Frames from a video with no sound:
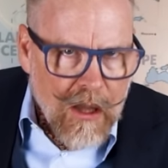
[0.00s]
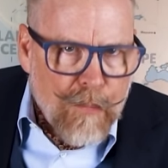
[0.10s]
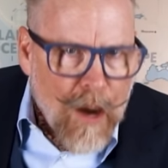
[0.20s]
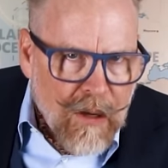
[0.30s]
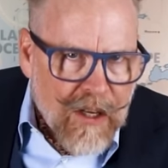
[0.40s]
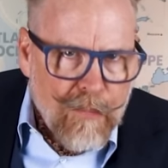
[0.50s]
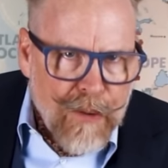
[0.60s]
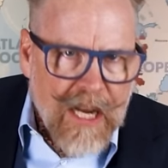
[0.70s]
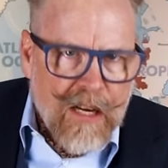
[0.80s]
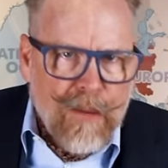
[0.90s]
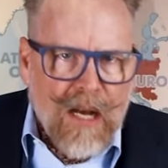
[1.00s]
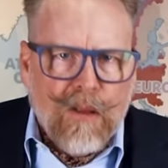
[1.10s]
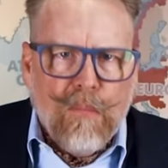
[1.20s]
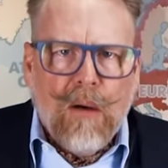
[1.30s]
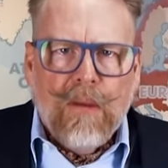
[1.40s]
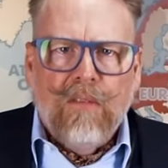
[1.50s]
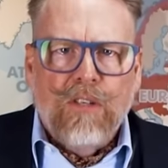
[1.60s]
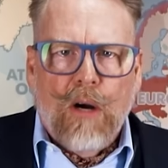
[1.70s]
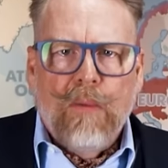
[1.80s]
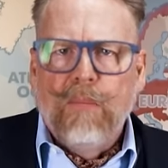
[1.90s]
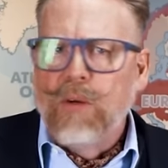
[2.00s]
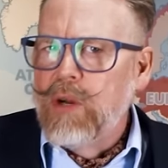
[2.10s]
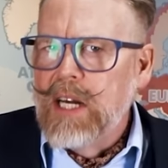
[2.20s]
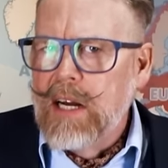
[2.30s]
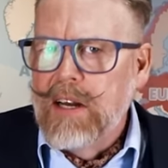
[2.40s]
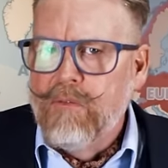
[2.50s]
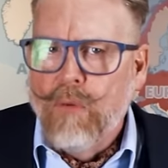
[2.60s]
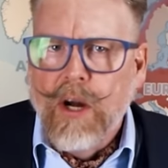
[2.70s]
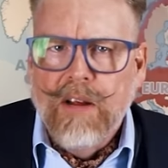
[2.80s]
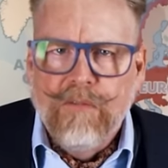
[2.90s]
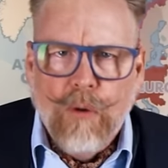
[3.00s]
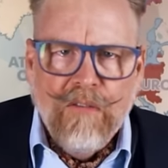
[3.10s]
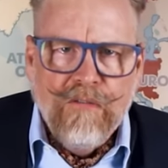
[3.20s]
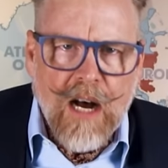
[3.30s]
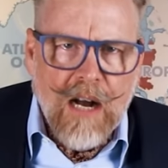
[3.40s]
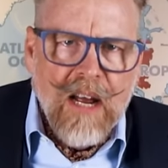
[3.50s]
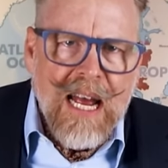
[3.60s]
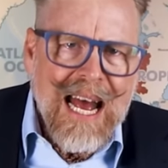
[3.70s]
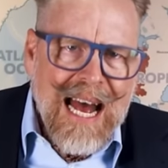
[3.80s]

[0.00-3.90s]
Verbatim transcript: The public debate about the bombing of Germany between 1940 and 45